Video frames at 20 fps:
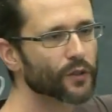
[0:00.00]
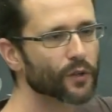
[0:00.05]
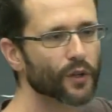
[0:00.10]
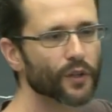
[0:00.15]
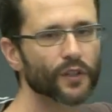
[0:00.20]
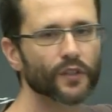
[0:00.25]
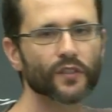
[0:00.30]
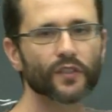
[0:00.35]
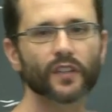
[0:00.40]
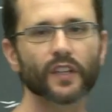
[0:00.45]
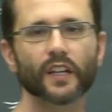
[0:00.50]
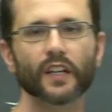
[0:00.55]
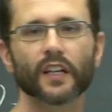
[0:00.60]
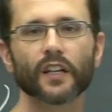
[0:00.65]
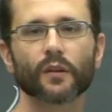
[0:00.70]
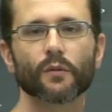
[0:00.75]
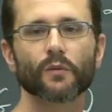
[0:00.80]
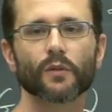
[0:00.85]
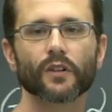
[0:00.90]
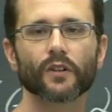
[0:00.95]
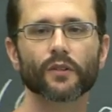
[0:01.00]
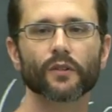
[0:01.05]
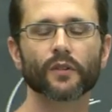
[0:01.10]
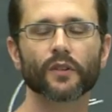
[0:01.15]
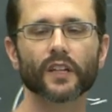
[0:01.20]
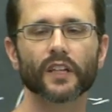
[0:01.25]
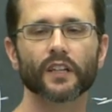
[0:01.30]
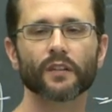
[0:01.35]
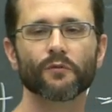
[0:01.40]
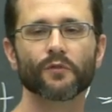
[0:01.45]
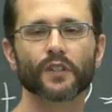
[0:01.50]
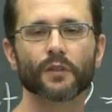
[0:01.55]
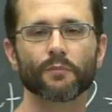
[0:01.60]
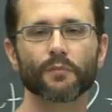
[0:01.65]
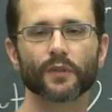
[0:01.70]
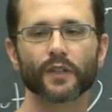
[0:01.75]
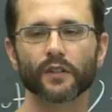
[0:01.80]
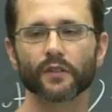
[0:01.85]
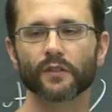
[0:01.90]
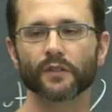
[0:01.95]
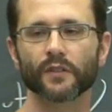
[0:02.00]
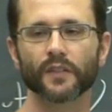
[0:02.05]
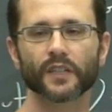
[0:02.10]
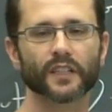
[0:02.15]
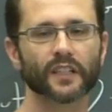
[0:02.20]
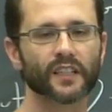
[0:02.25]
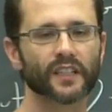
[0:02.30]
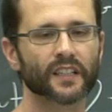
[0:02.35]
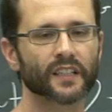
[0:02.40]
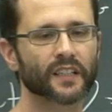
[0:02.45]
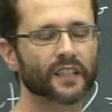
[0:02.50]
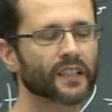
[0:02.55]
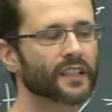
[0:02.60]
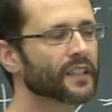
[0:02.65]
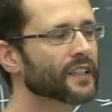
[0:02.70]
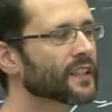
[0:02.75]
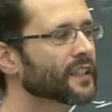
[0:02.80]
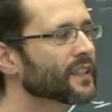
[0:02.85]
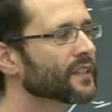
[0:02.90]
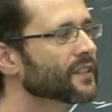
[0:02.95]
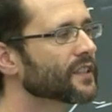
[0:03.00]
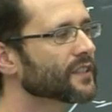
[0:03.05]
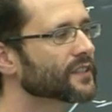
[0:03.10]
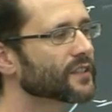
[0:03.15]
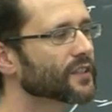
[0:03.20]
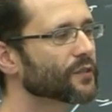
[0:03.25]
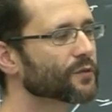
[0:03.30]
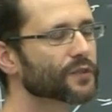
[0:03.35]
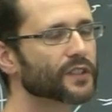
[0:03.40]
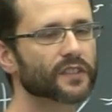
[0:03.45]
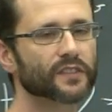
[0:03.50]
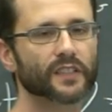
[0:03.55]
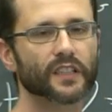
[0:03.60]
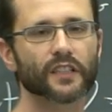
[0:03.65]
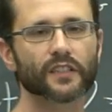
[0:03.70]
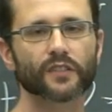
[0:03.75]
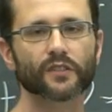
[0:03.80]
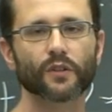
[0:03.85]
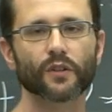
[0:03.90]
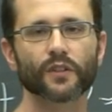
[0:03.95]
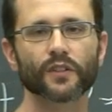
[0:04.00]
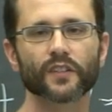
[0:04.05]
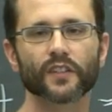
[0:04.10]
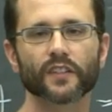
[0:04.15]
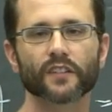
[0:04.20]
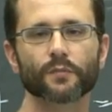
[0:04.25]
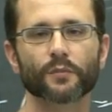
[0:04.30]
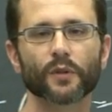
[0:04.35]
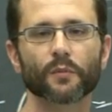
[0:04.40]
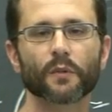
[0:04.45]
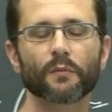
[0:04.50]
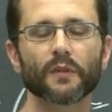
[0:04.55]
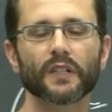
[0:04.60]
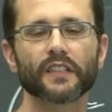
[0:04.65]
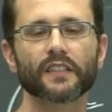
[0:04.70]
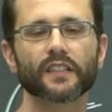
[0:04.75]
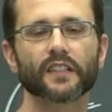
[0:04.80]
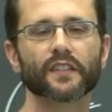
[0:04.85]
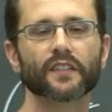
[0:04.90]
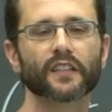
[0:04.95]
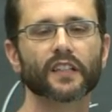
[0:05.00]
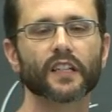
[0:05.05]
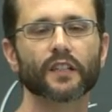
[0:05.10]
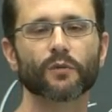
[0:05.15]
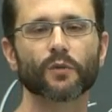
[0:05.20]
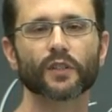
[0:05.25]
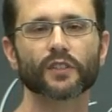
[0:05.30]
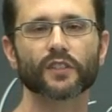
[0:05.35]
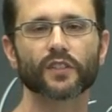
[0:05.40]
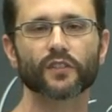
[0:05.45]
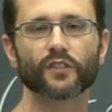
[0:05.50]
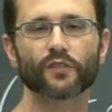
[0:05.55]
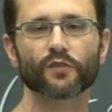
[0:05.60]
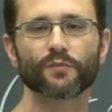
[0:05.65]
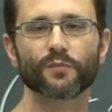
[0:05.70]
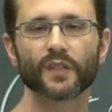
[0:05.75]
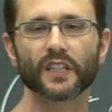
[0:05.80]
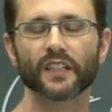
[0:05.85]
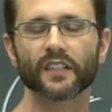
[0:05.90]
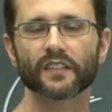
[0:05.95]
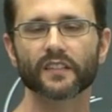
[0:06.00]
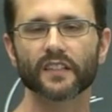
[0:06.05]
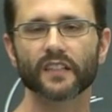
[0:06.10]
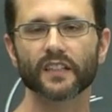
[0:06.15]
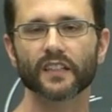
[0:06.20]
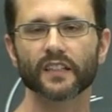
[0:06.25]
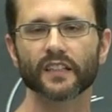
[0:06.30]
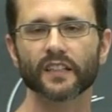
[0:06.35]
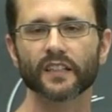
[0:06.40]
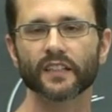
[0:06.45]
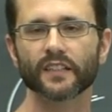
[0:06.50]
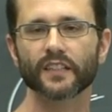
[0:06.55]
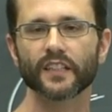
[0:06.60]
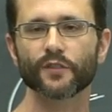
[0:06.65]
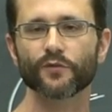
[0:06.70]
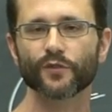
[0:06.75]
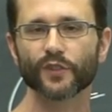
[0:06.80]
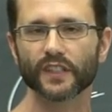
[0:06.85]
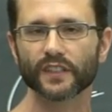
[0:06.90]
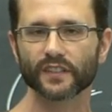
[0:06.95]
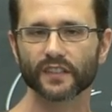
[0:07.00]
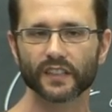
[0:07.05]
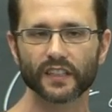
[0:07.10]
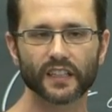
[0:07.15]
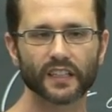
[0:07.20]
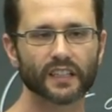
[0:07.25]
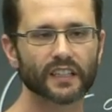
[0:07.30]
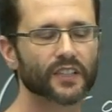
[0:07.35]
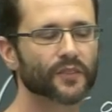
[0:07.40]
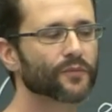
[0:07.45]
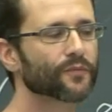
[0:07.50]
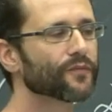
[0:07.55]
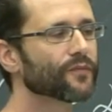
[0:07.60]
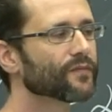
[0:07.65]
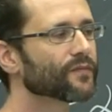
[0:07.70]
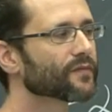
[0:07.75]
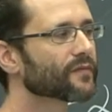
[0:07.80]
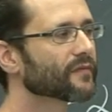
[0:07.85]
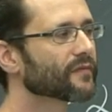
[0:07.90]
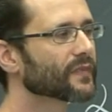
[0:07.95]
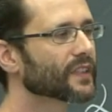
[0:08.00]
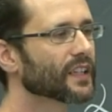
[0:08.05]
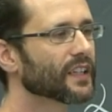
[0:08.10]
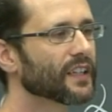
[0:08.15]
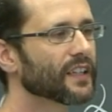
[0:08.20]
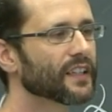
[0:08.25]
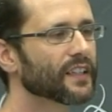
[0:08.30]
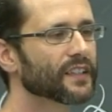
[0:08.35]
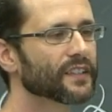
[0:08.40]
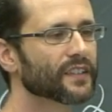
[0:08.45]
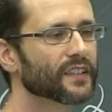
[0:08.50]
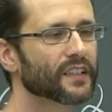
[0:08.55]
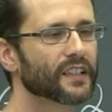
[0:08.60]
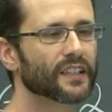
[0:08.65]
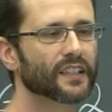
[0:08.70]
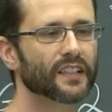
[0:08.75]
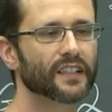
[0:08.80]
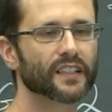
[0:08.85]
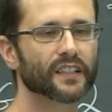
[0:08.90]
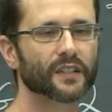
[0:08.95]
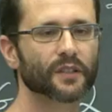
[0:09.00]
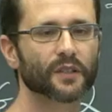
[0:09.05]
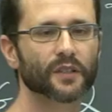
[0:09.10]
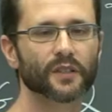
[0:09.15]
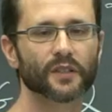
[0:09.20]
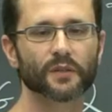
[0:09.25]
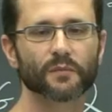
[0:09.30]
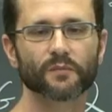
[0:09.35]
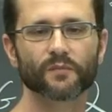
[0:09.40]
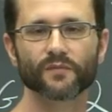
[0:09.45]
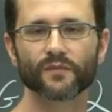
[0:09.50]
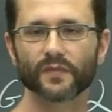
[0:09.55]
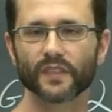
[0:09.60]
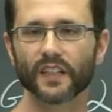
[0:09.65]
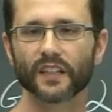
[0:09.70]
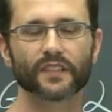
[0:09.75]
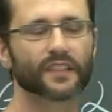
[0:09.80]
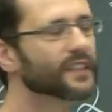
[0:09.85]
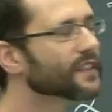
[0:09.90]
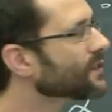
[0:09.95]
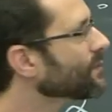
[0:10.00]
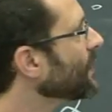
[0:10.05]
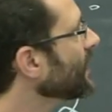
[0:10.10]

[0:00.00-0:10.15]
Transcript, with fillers: coins, where every pair uh, dis of distinct coins has probability three quarters of being uh, different. And, um, and this